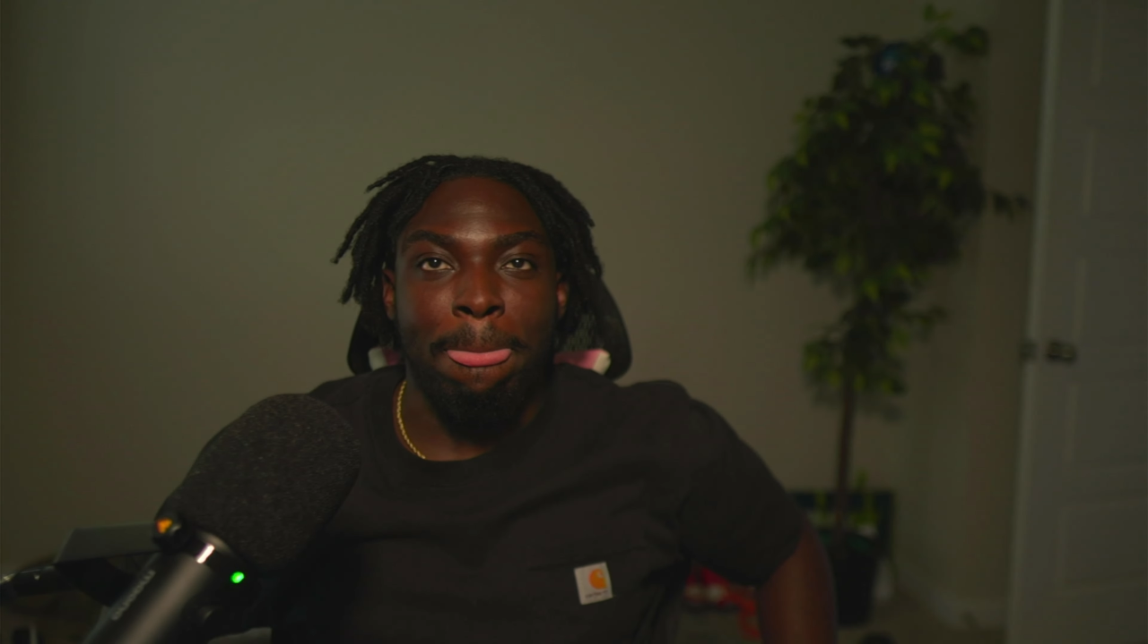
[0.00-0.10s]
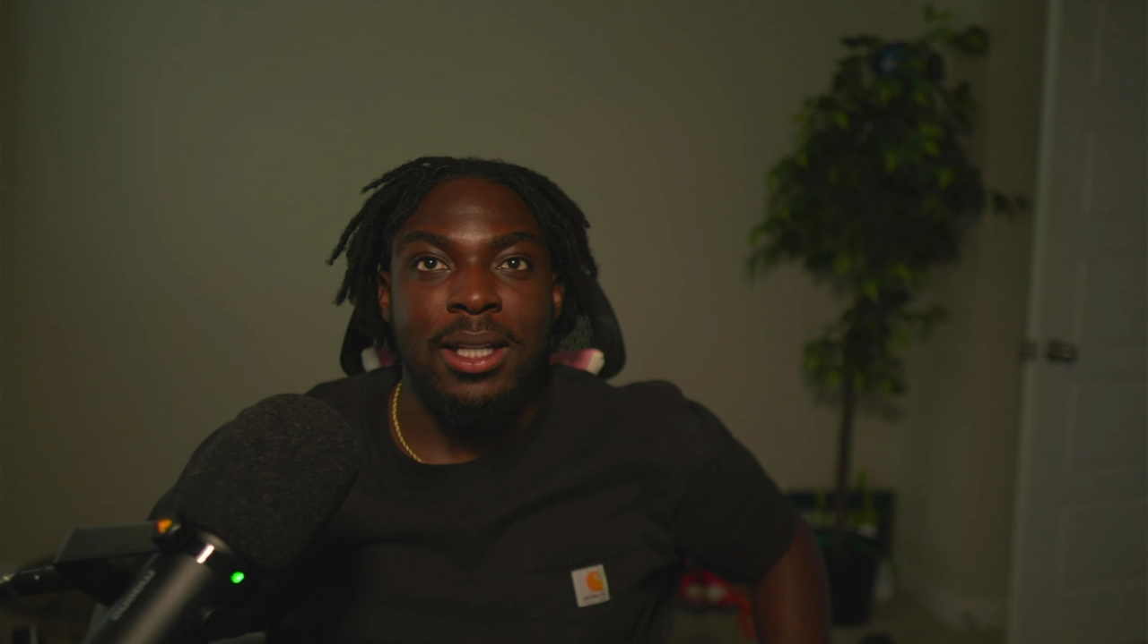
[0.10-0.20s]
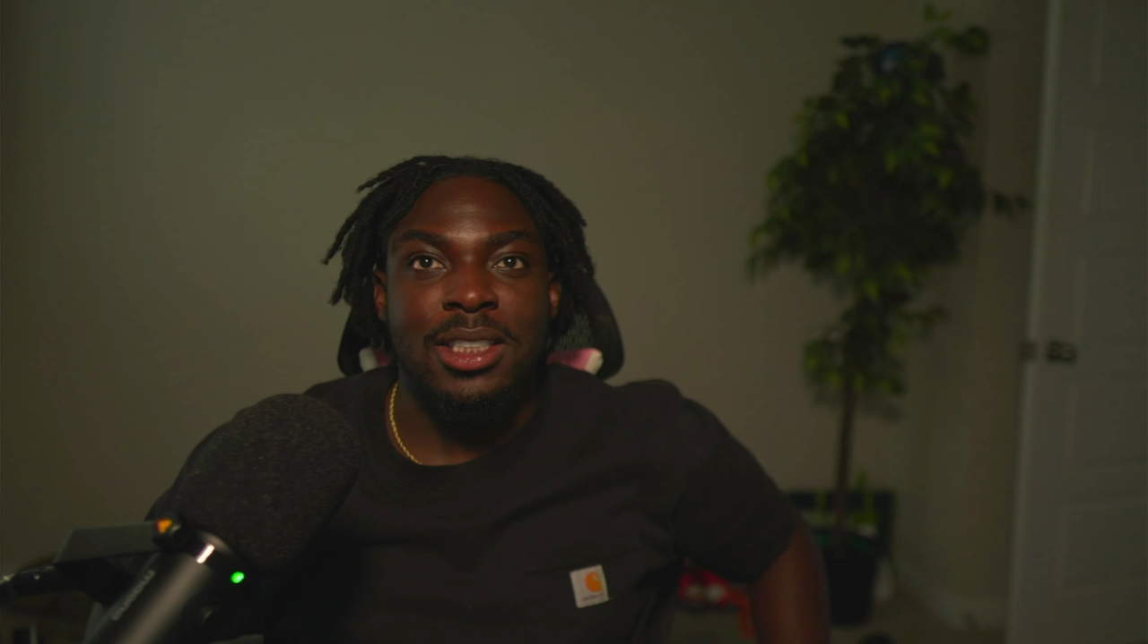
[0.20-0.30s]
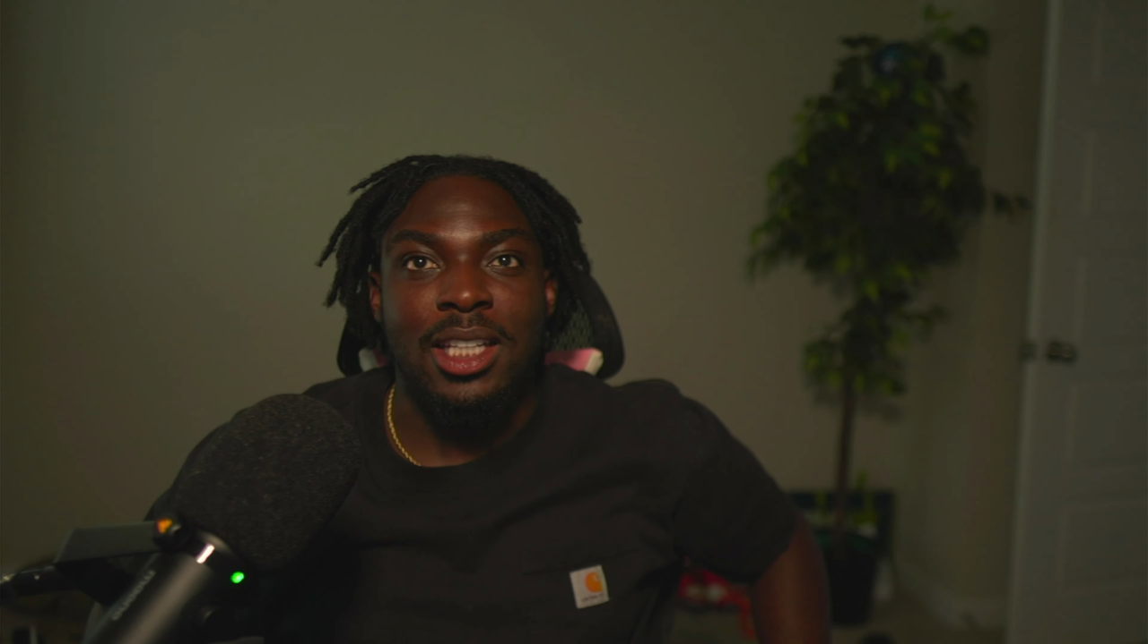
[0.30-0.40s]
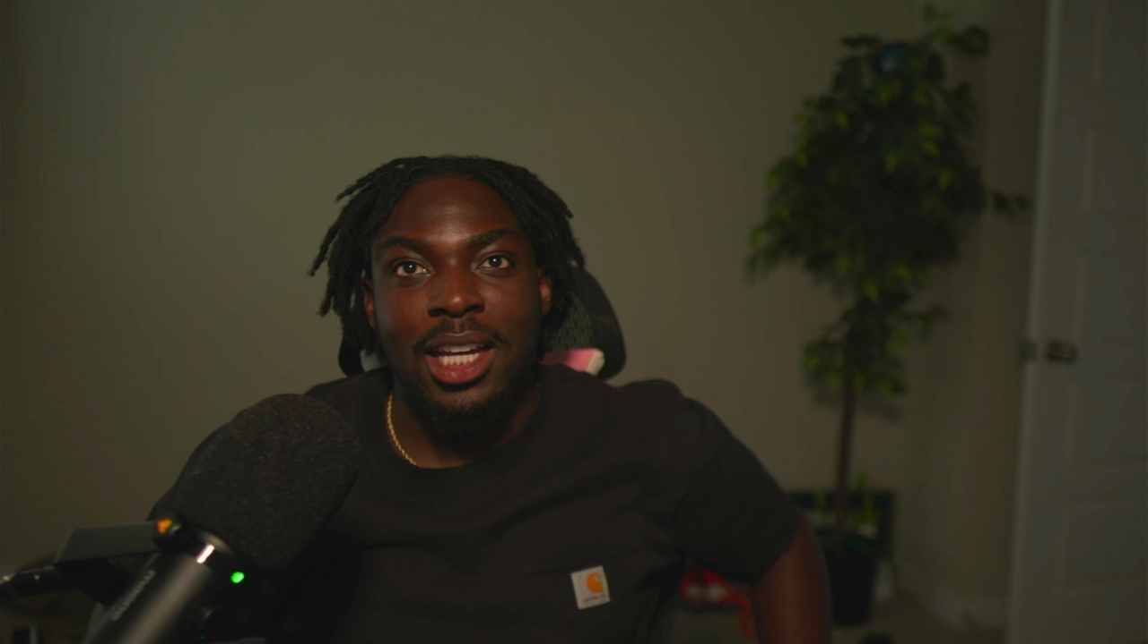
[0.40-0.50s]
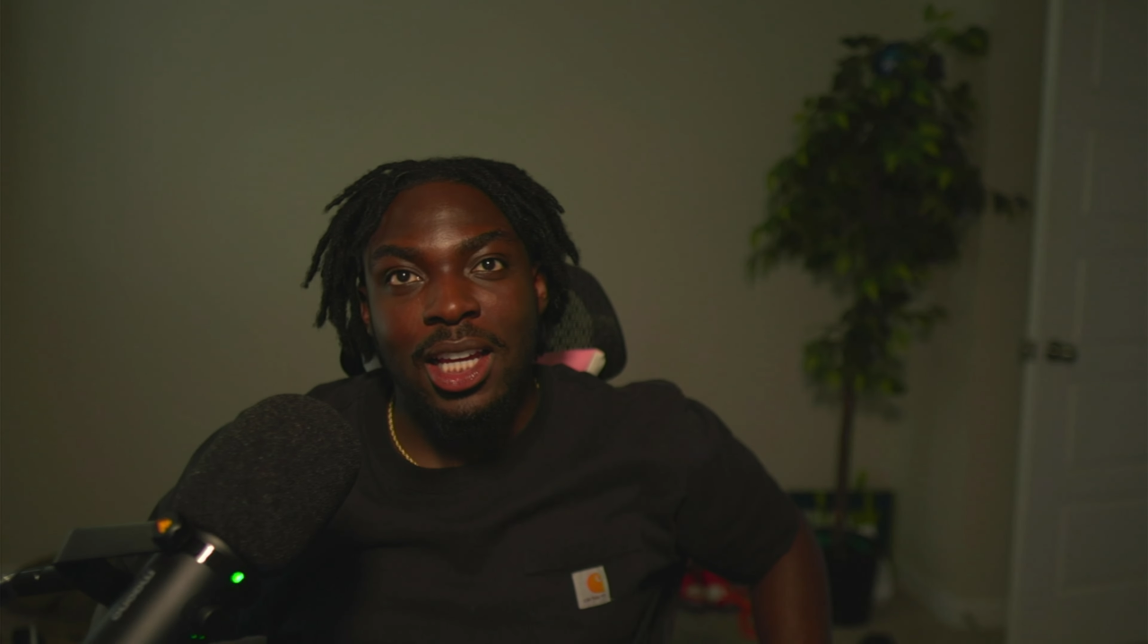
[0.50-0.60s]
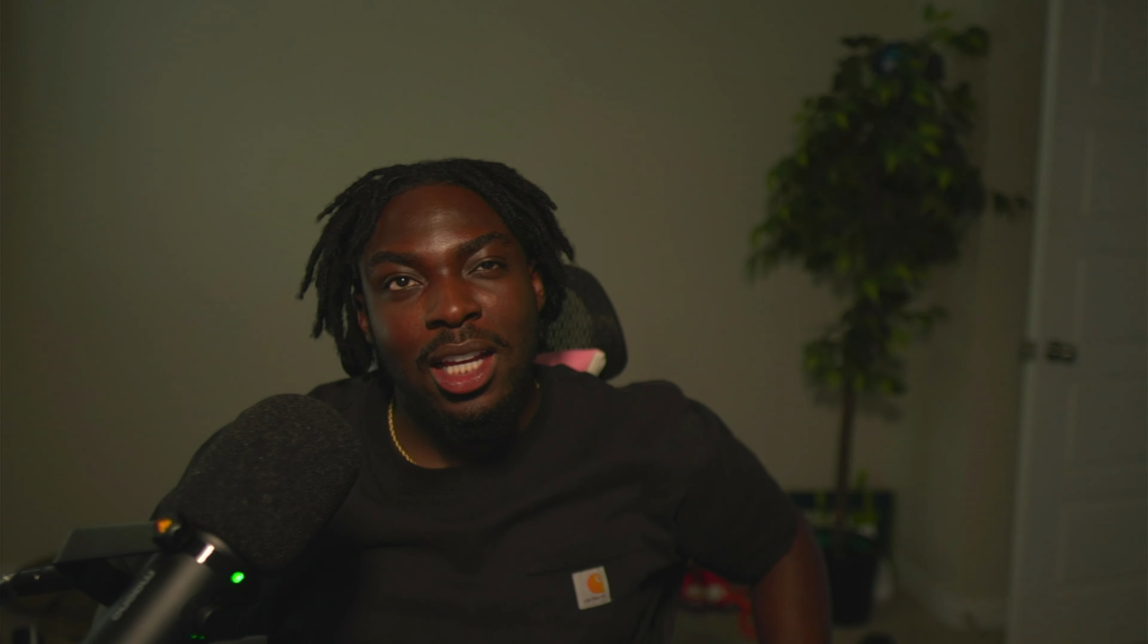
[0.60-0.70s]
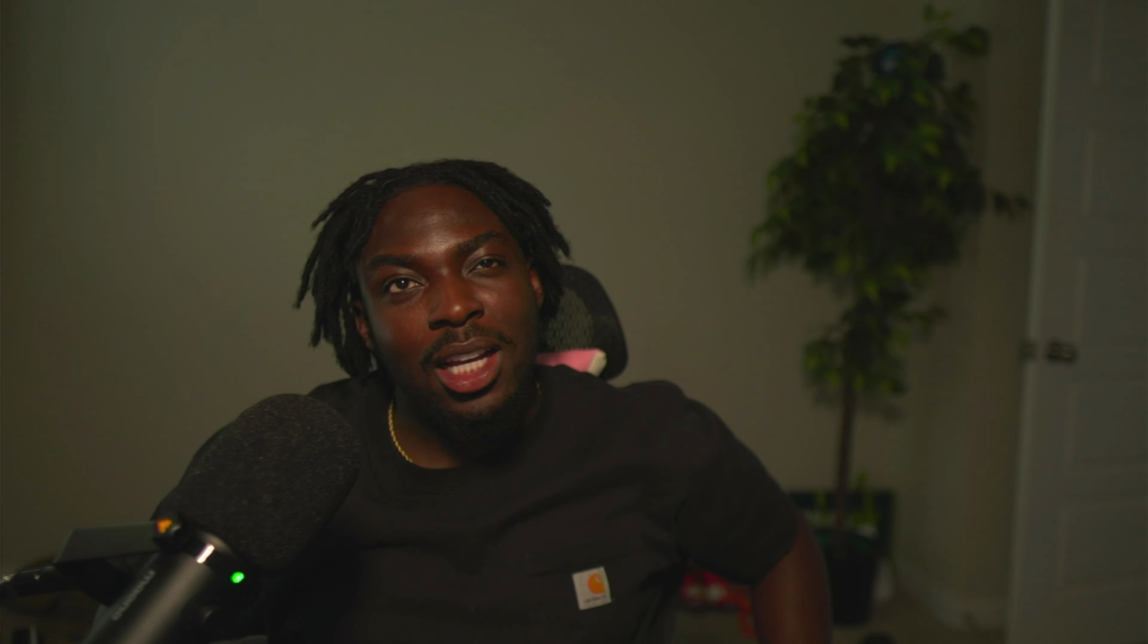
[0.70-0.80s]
Today,